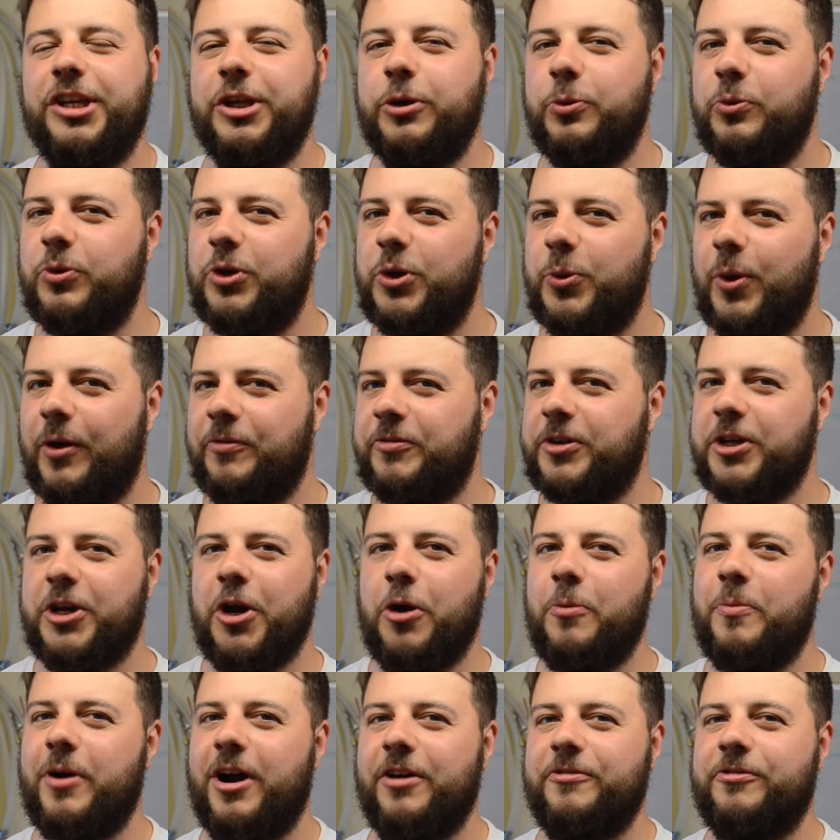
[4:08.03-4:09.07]
You have to
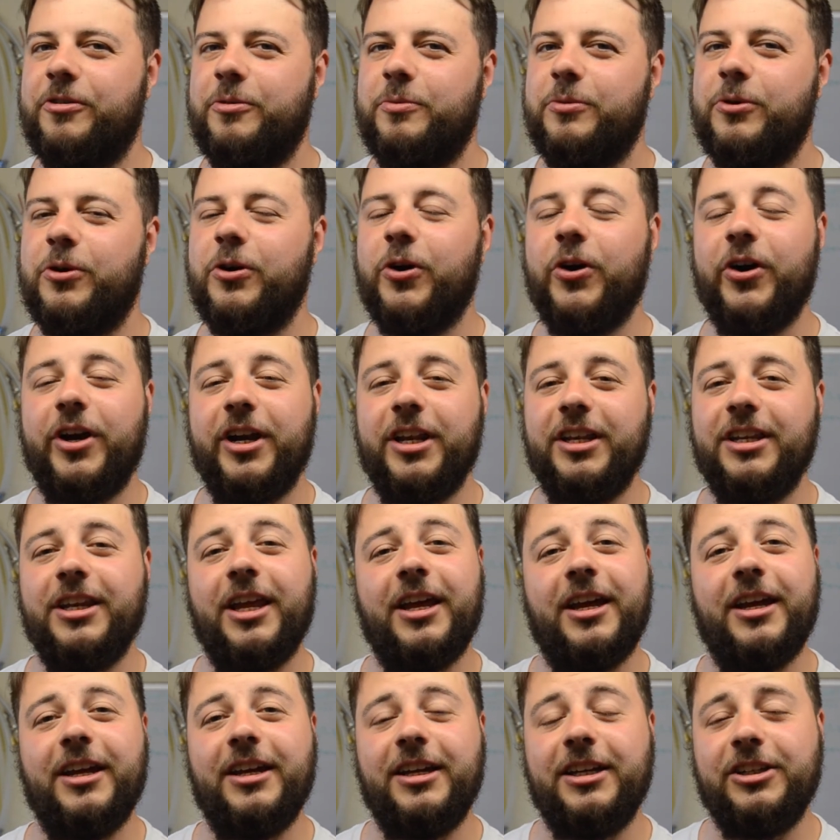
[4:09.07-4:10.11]
go back for more, and
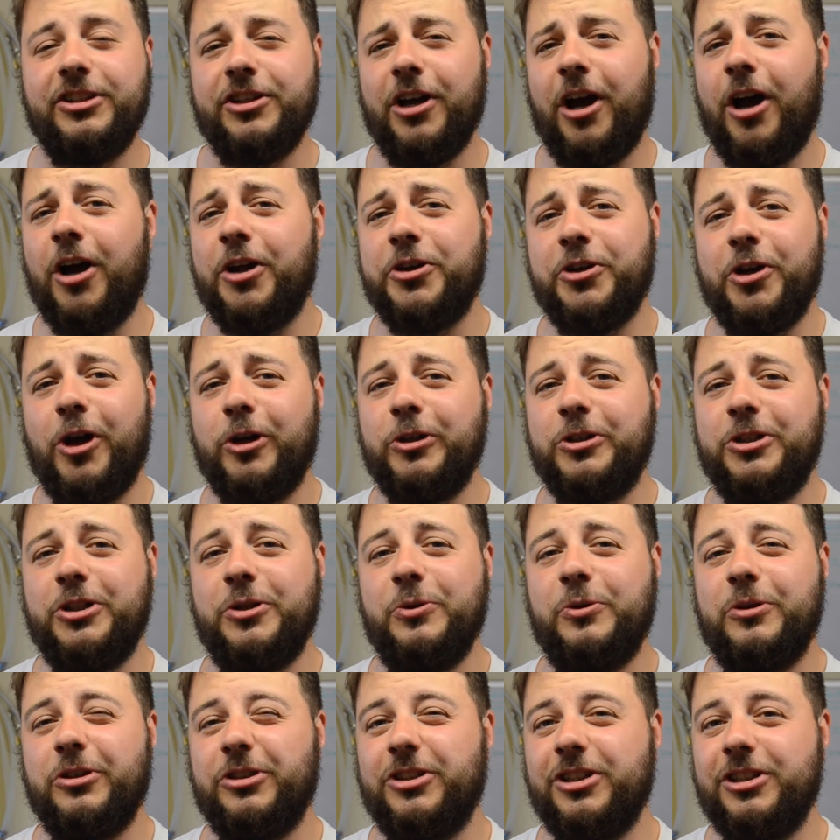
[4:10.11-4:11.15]
it's hard not to
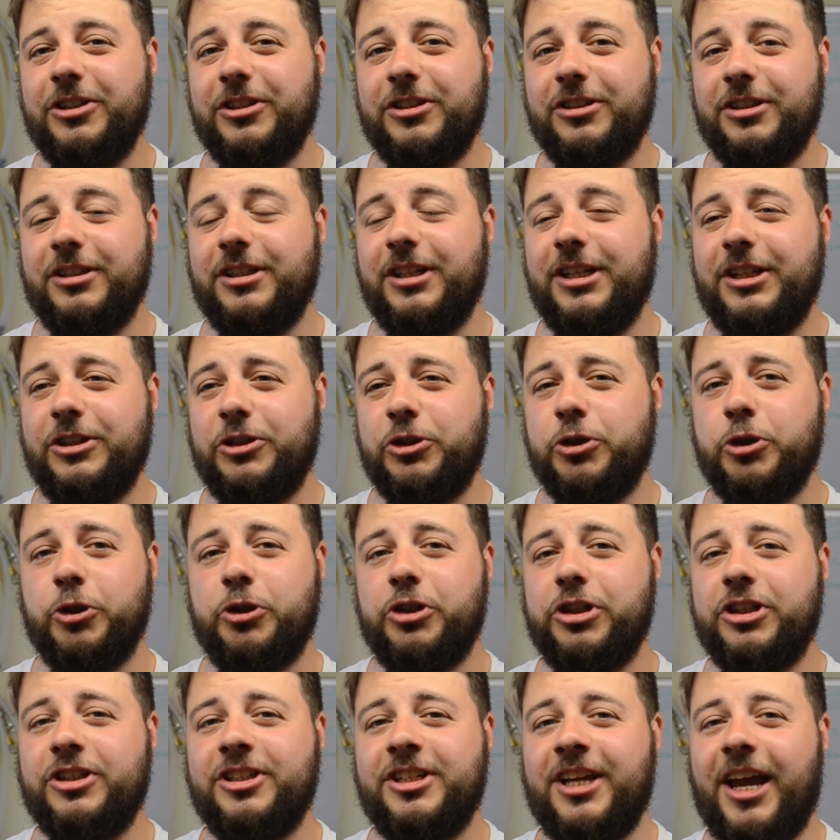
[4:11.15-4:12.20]
because it's
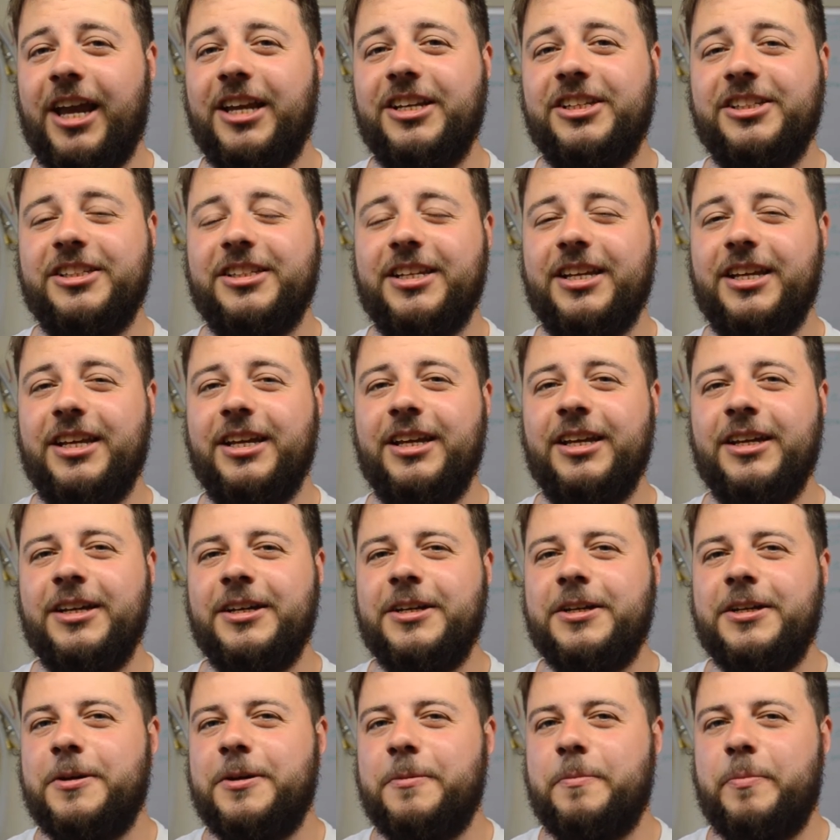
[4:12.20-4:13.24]
such a tasty
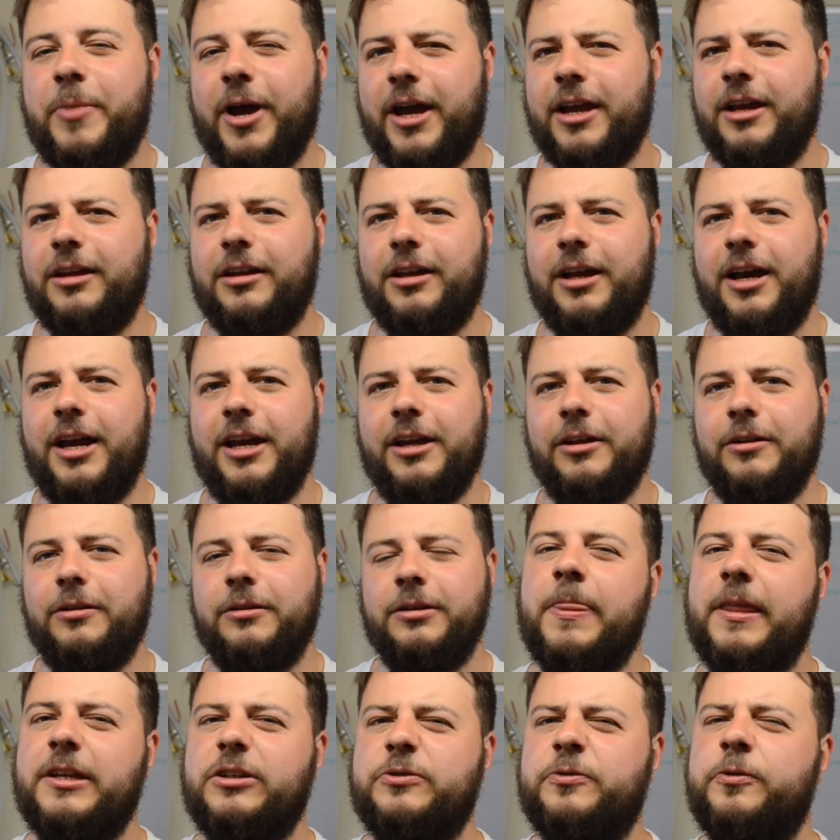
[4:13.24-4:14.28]
pale
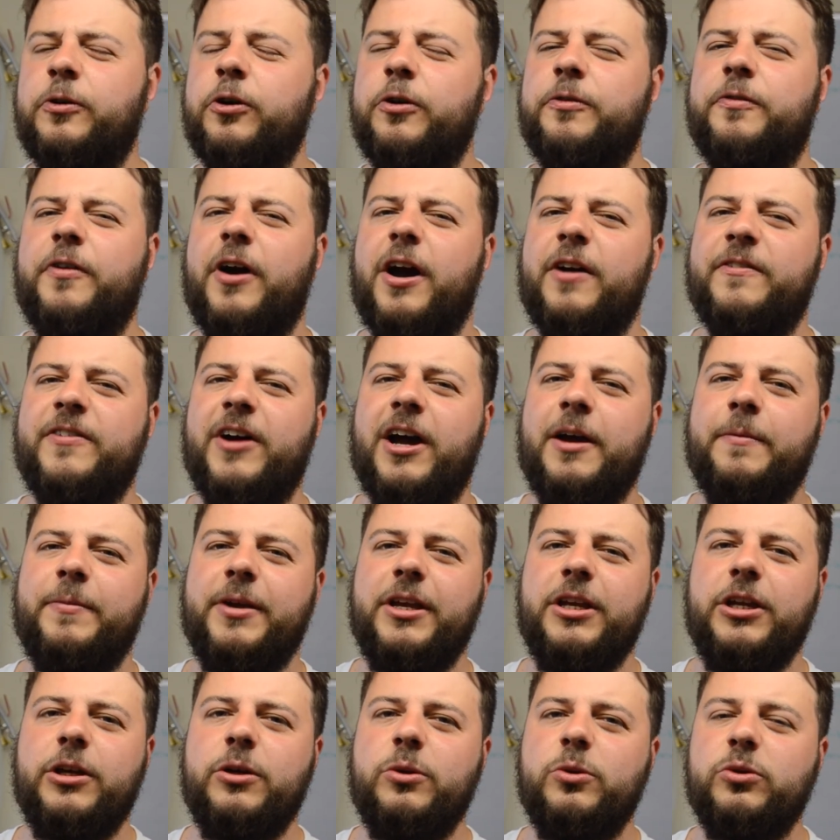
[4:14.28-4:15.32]
ale. It's 45
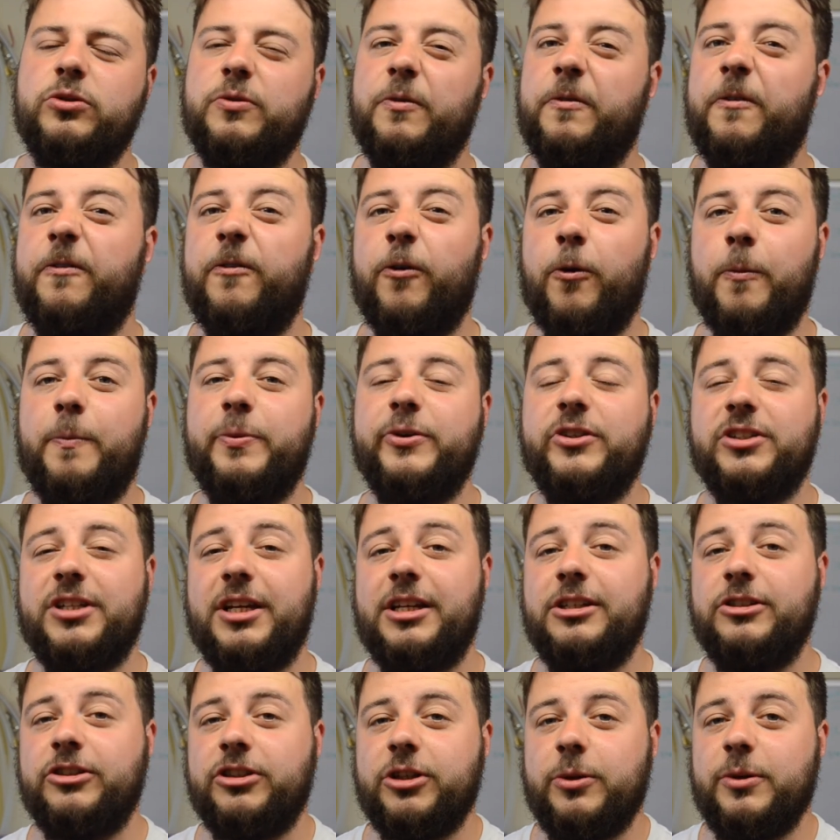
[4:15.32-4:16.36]
IBUs and
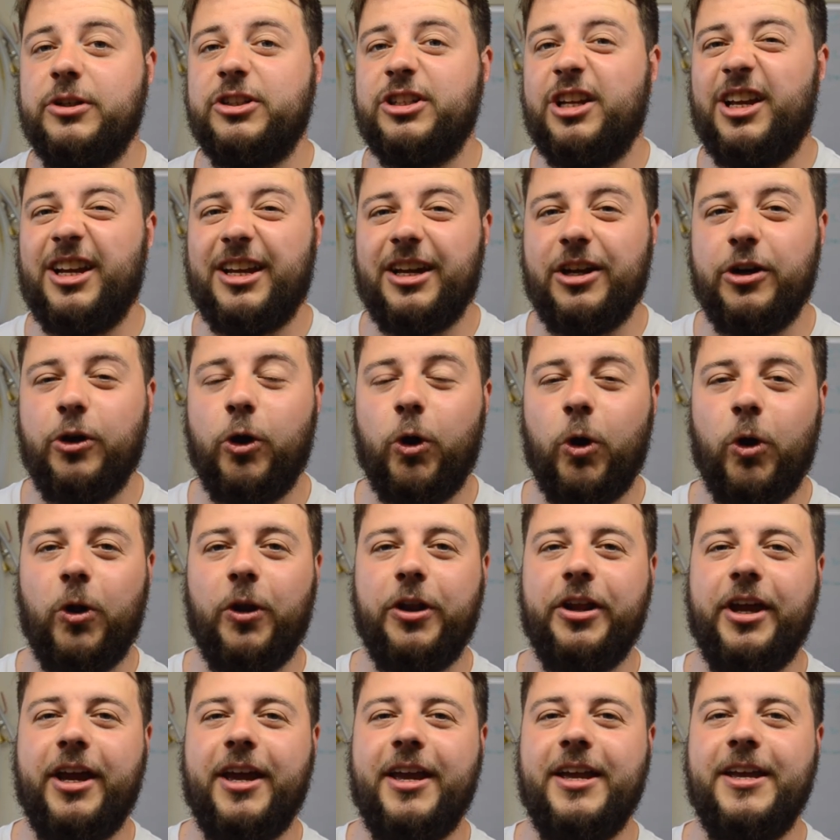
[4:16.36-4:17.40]
4%, so it's like an
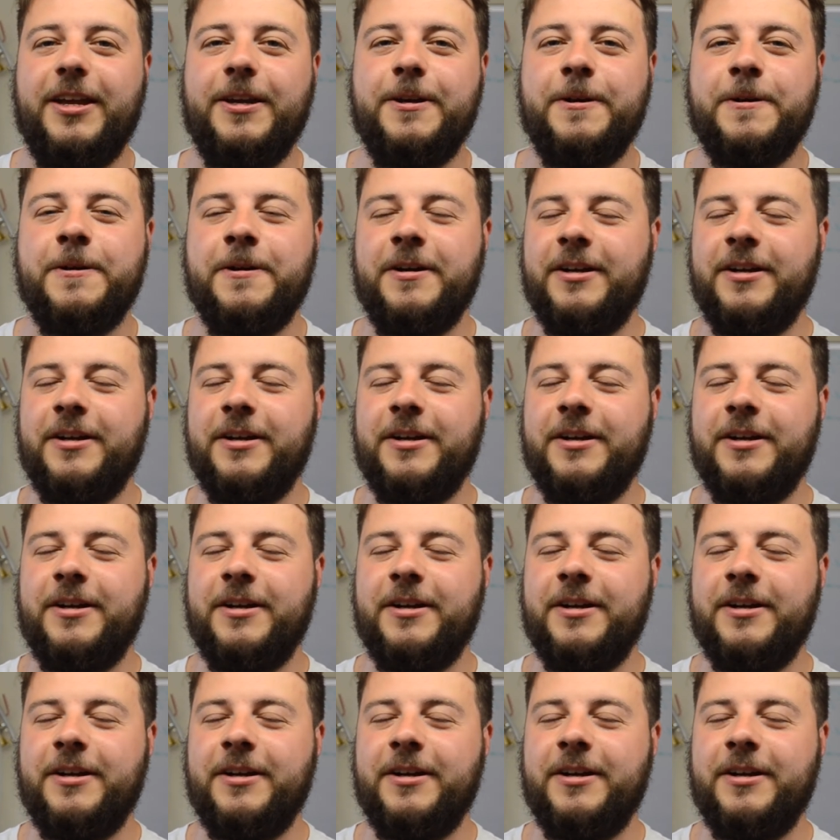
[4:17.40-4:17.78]
all-day,